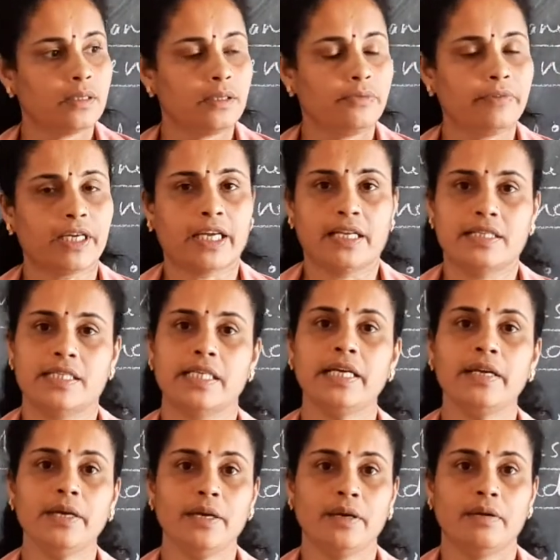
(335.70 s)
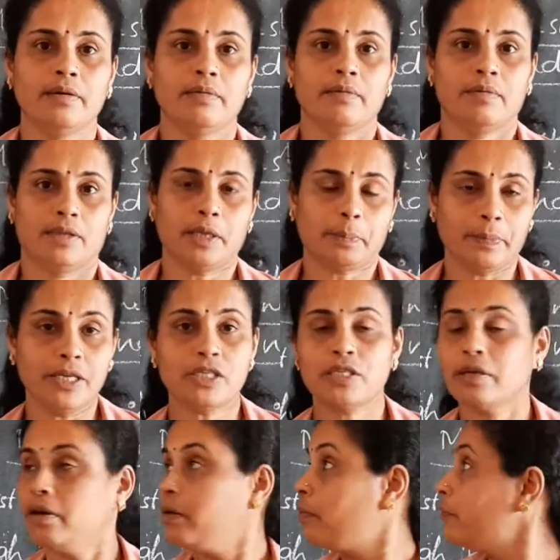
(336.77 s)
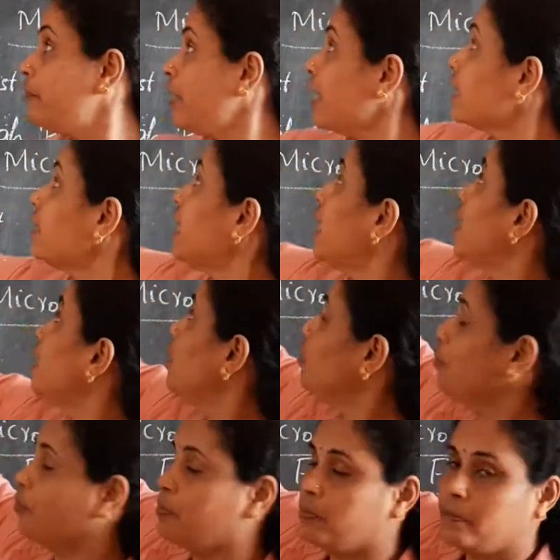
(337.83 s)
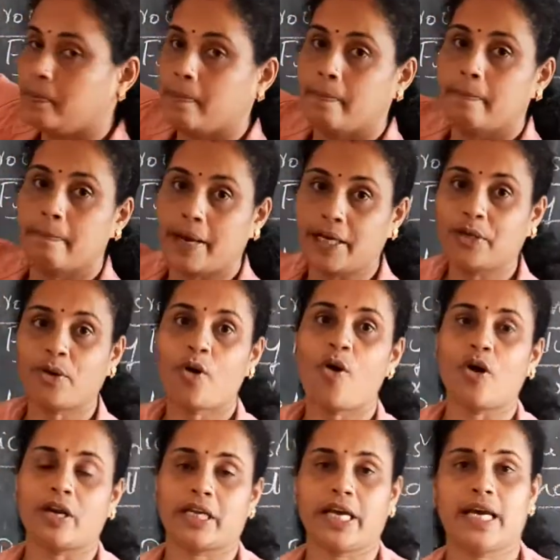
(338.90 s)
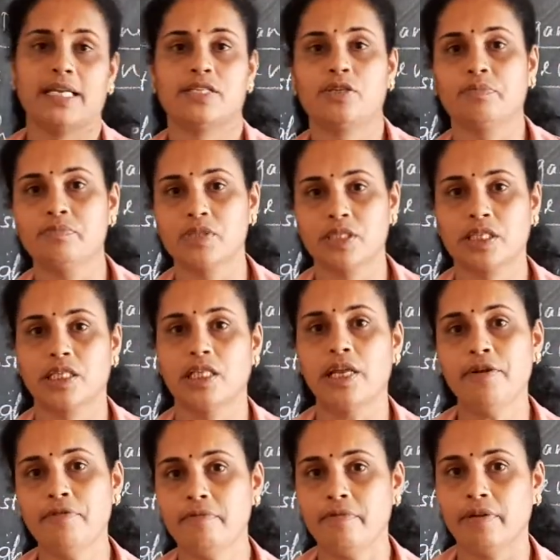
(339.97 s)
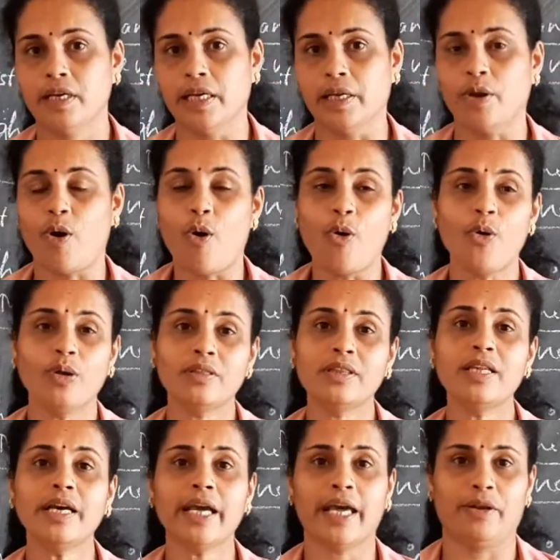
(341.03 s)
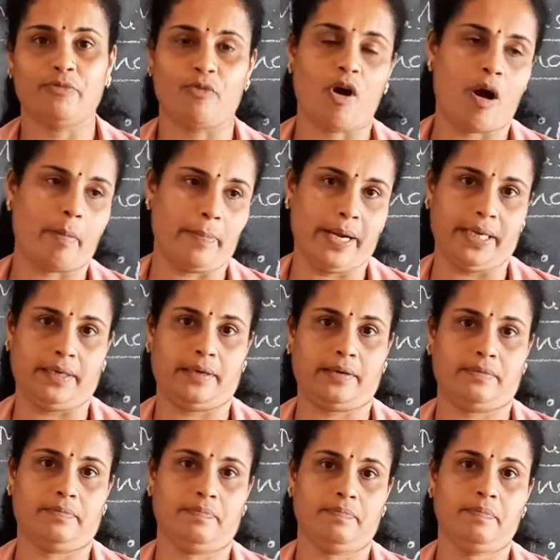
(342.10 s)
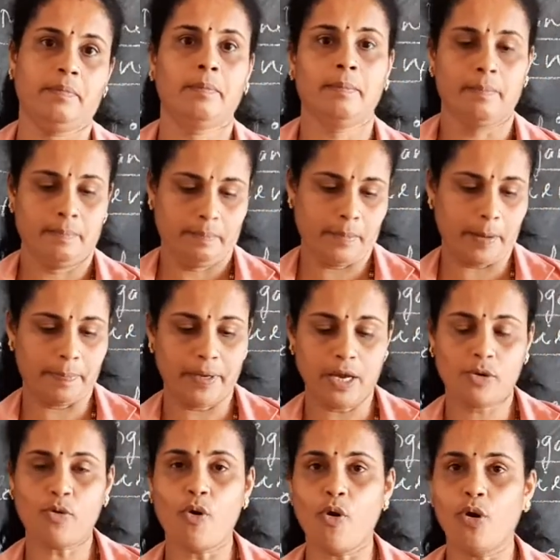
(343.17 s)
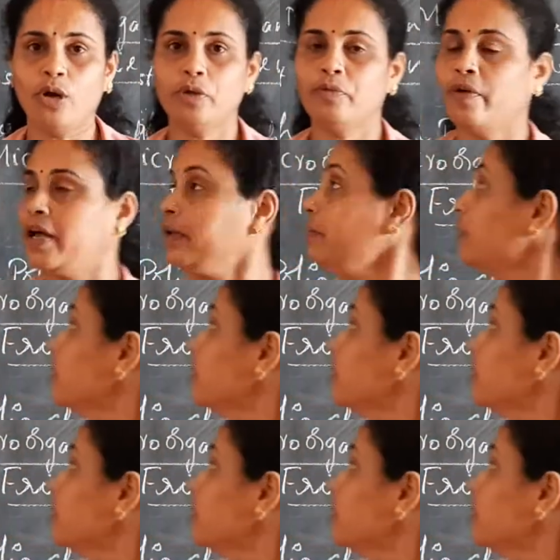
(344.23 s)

You can see, that means where they live. Microorganisms live in all the environment. Maybe a cold one,